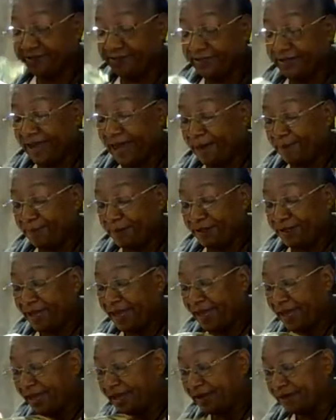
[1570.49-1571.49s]
And I've been
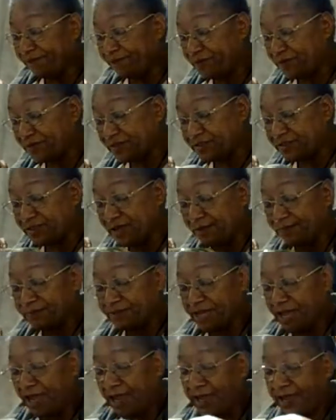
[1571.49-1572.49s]
had it for some
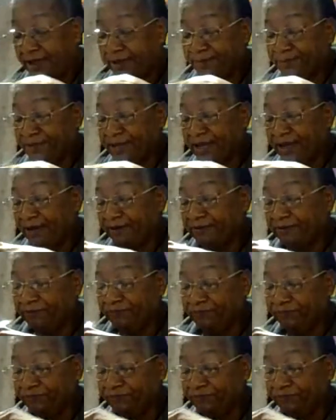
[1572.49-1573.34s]
time now.